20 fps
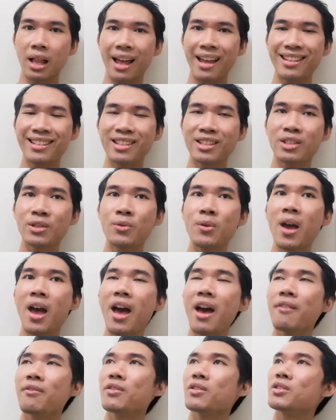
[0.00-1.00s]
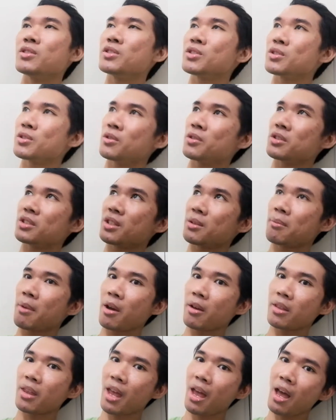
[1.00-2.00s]
I do have concerns
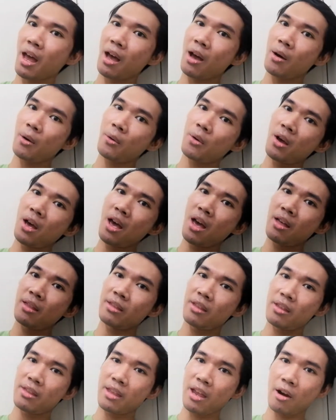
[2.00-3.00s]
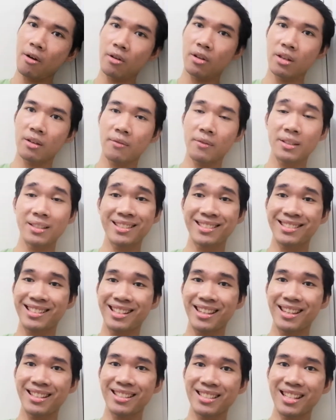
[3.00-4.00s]
about how the narrative is
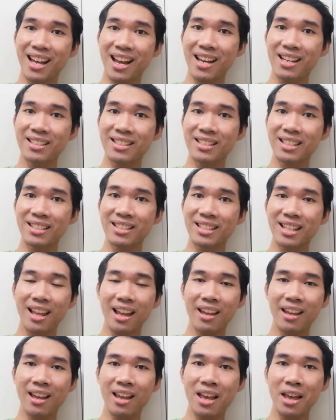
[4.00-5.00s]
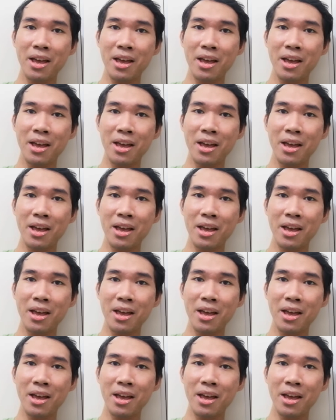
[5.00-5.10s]
synthesized. It's like